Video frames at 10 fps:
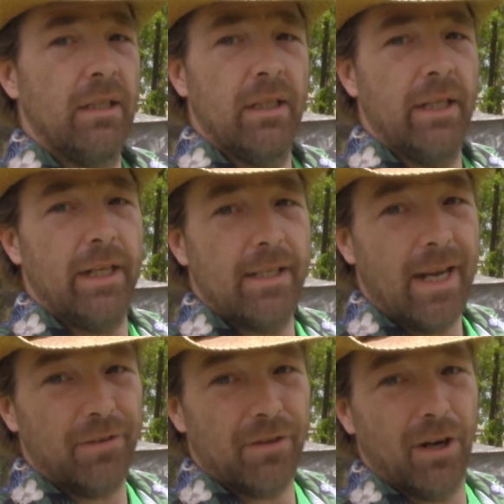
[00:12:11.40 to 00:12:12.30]
It is,
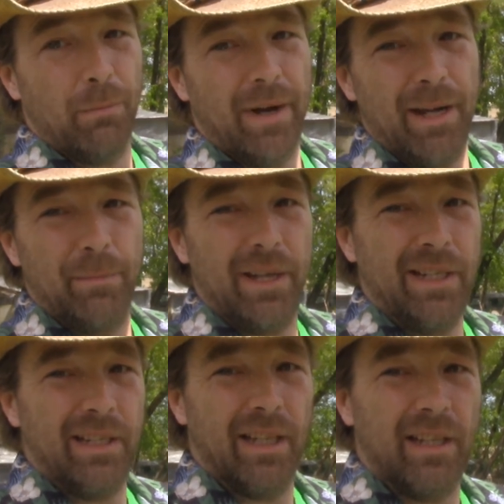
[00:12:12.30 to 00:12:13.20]
after all, my
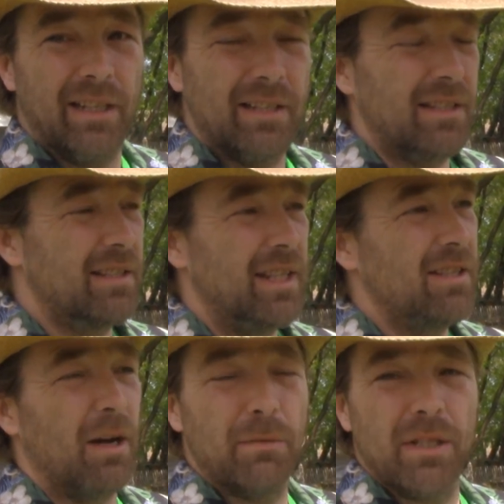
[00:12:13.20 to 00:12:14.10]
opinion that it's,
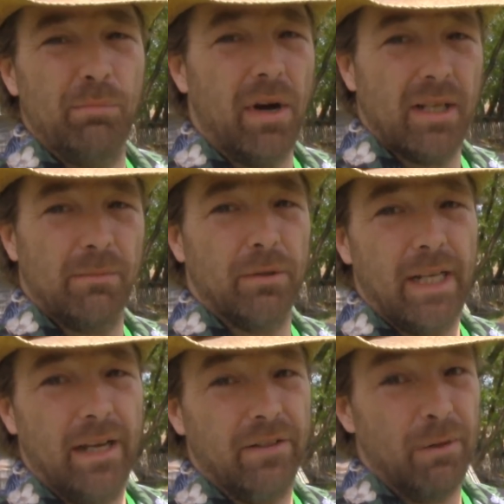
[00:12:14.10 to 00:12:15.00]
it's almost impossible to
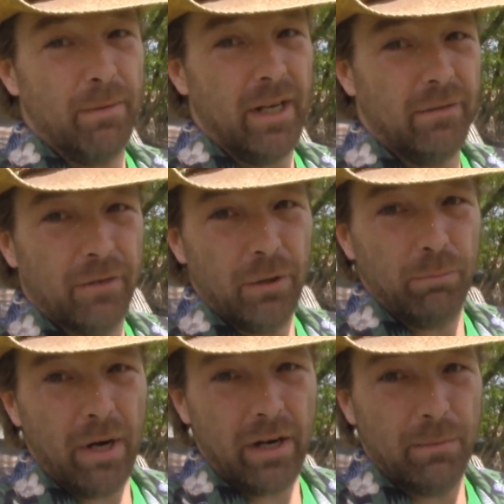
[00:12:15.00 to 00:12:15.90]
have too many fruit
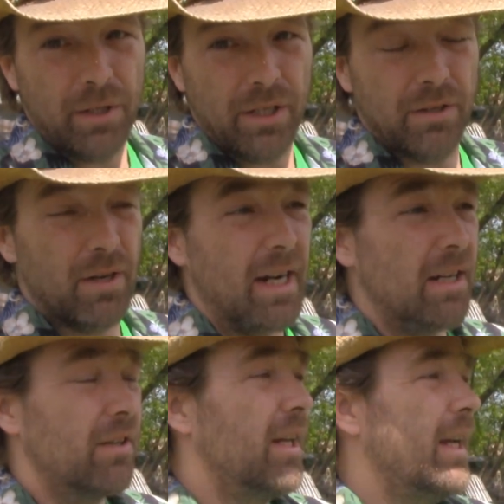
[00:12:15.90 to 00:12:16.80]
and berry bushes
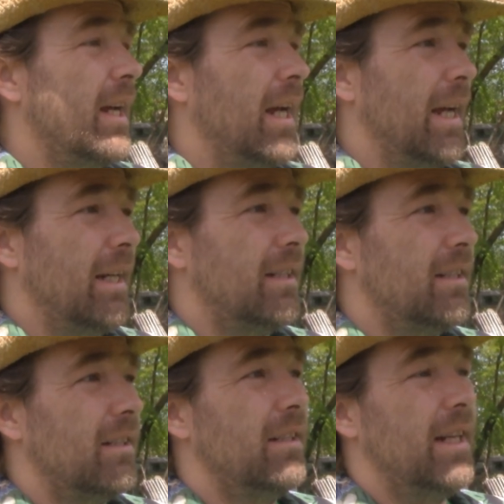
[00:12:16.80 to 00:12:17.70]
around. And
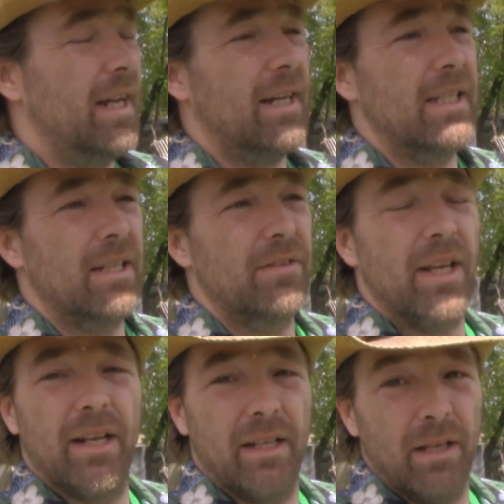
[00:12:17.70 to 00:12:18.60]
yeah, as I
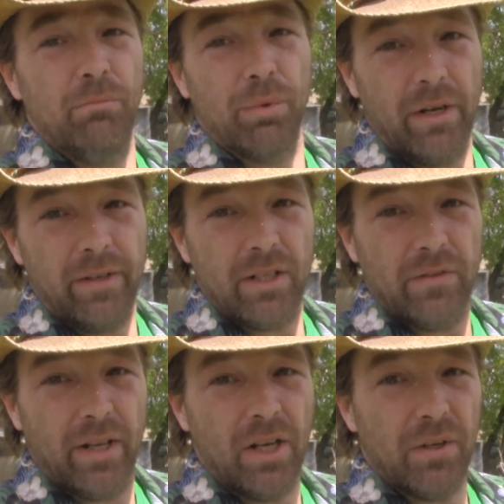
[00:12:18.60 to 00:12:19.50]
said in previous
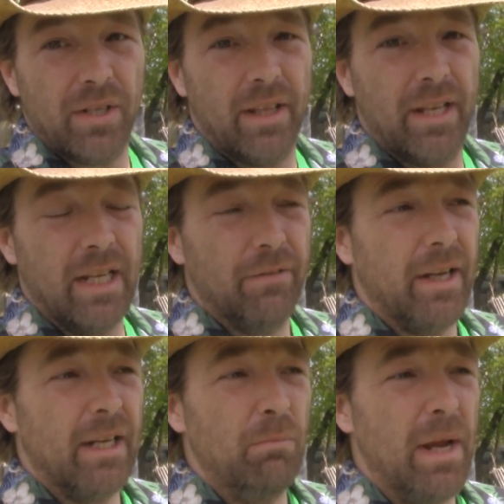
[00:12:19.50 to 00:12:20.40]
videos, I think if I
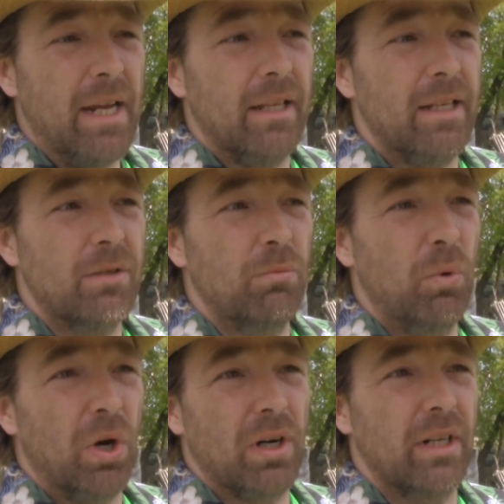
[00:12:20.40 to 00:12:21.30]
can make this
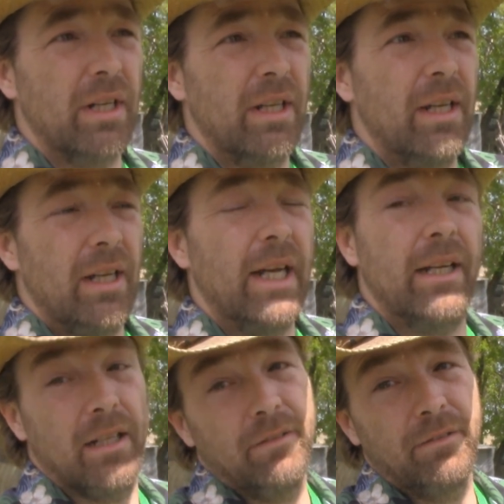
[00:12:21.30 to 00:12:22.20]
work,
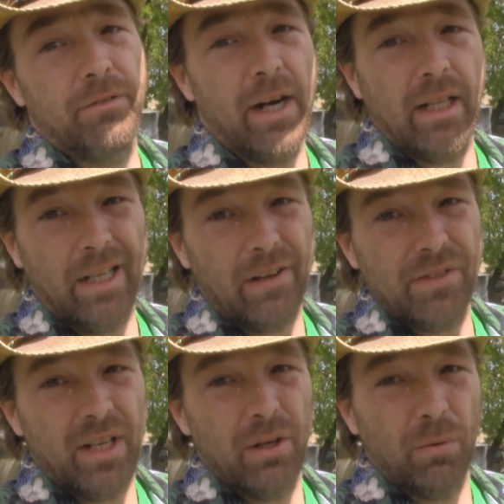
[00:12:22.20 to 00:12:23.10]
and frankly, I've
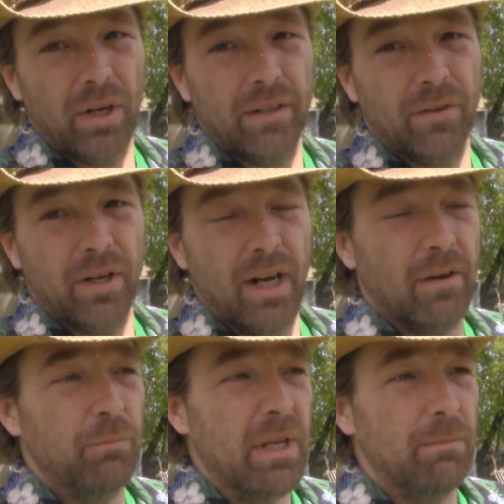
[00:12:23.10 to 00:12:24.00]
seen it work for
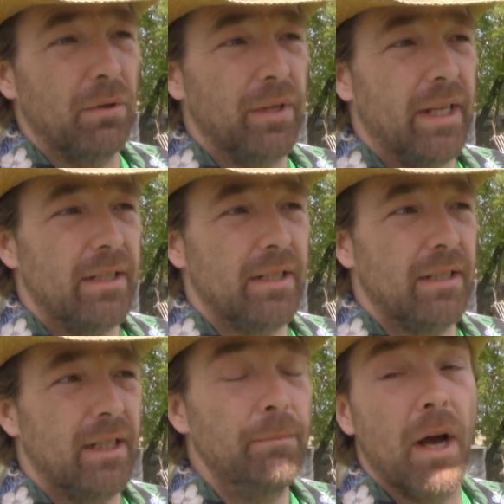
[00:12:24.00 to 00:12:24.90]
enough people that
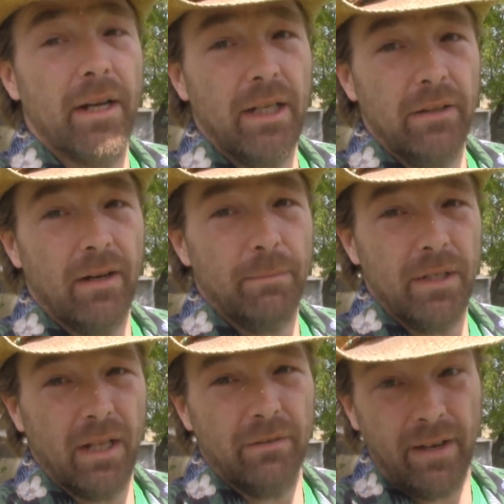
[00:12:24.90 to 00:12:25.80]
uh, I'm not going to give up
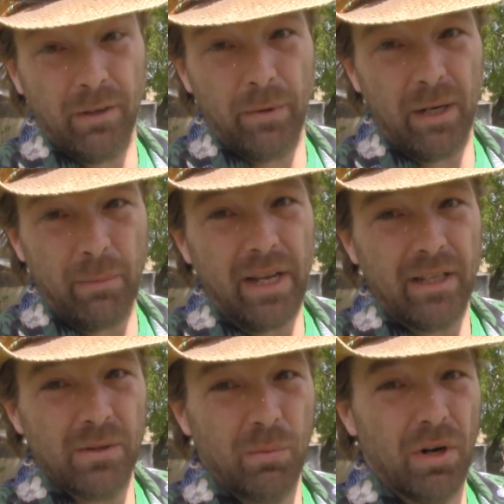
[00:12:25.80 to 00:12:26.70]
until I find a way to make
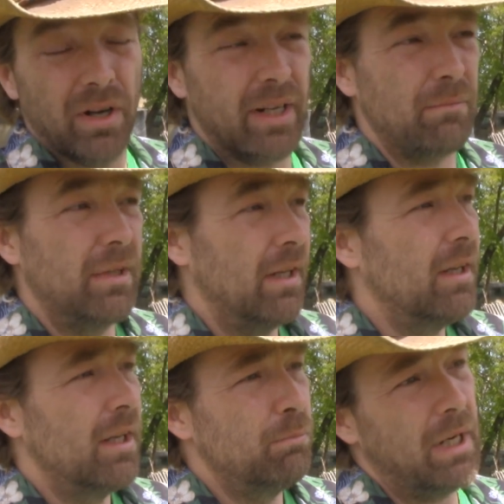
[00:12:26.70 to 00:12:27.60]
this work and
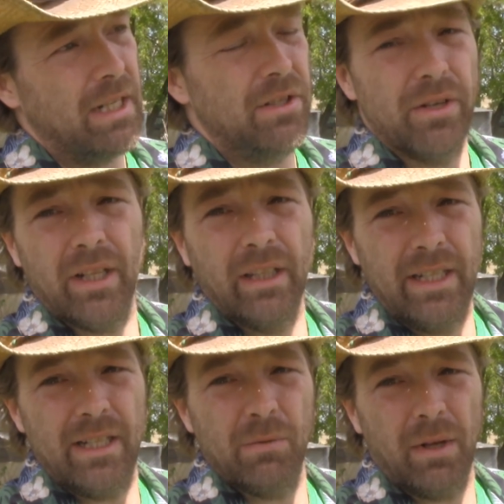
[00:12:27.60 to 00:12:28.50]
master it at
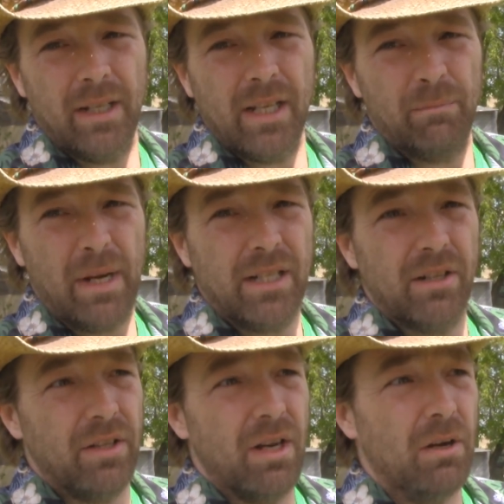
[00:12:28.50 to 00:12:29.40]
least as well as I've
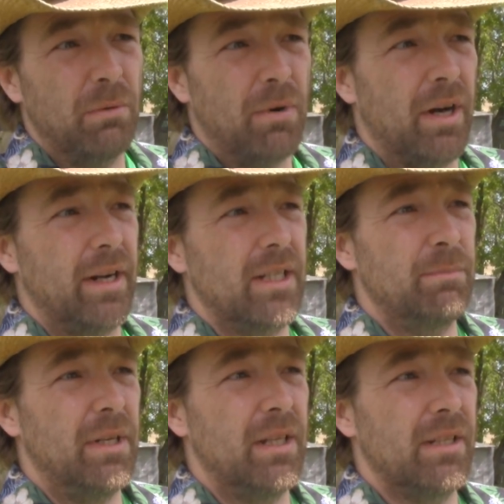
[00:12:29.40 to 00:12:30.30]
mastered the aquaponics.
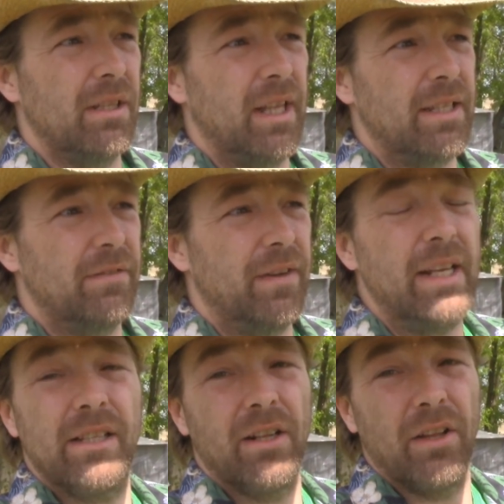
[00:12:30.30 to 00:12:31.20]
Because let's
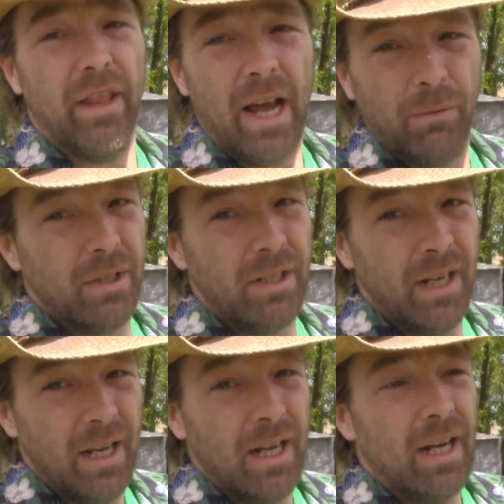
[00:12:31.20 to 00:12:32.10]
face it, on that one,
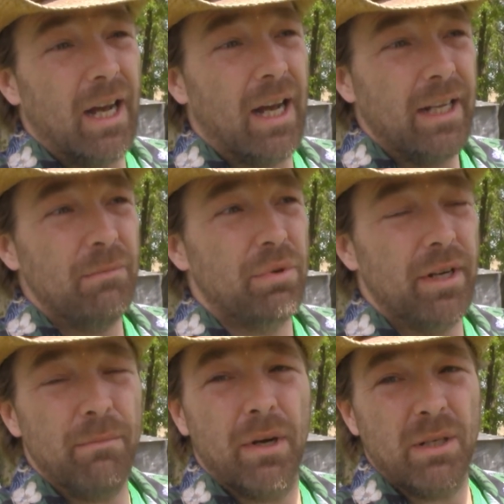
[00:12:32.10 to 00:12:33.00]
I can
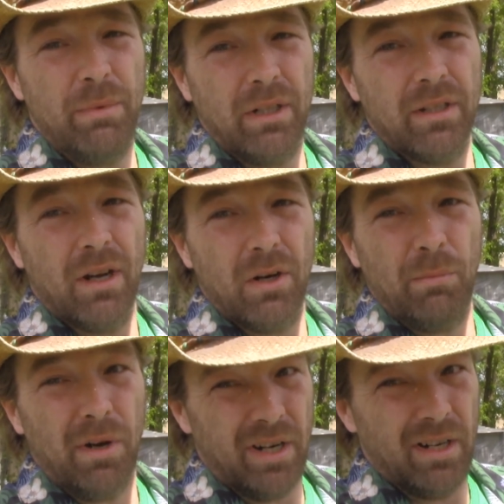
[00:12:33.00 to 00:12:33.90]
pretty much build an
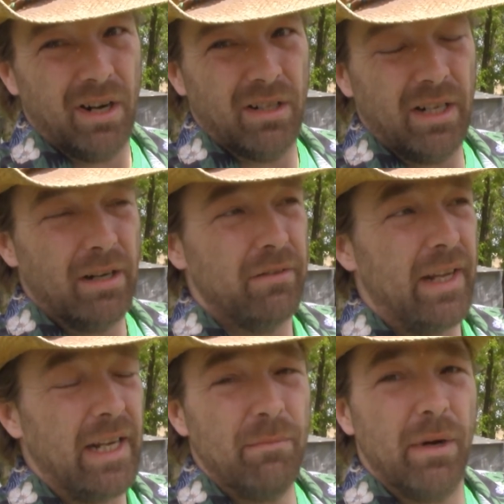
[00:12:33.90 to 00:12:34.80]
aquaponic garden out of
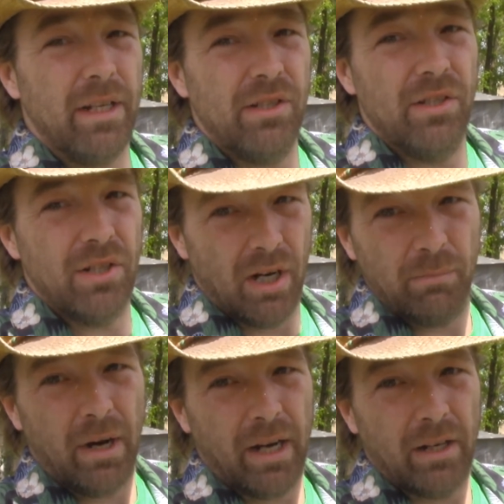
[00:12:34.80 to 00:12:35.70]
anybody's
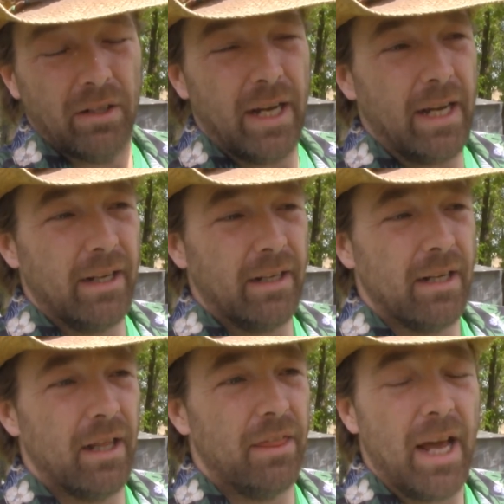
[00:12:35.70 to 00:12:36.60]
junk pile. And
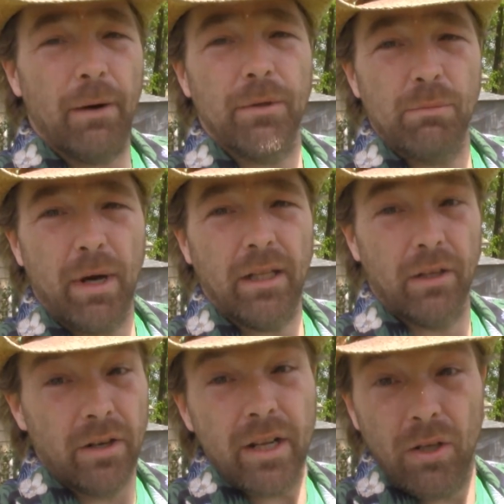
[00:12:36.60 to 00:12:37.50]
uh, that was my
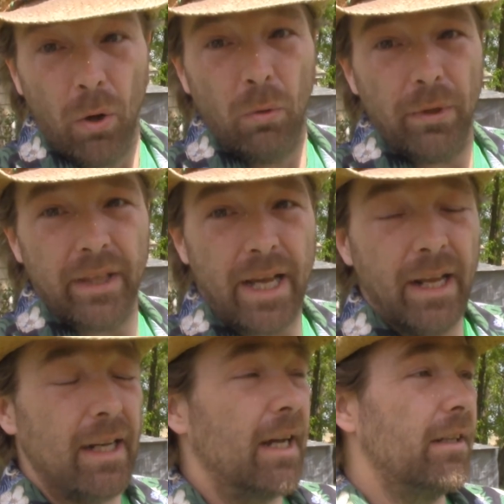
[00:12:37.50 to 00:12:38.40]
learning goal with
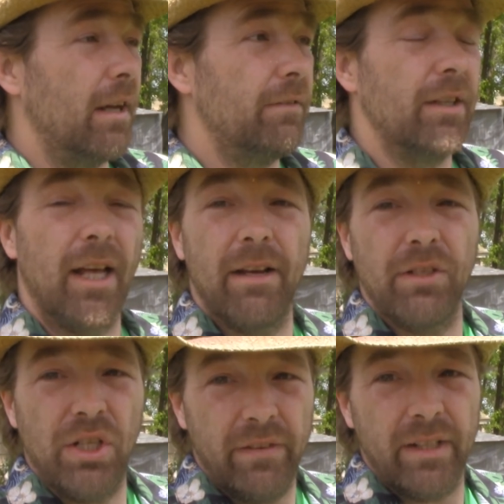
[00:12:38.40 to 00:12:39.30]
that. I, I feel I have
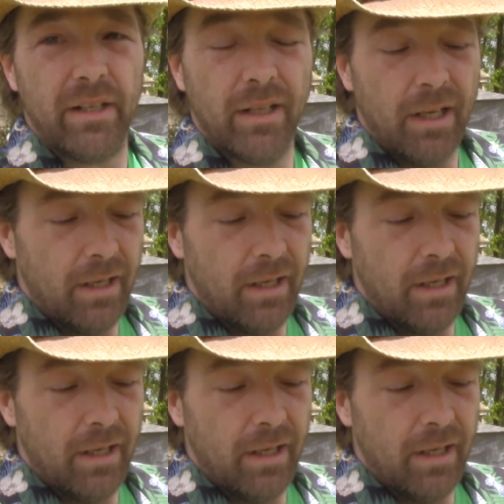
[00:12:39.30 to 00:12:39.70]
achieved it.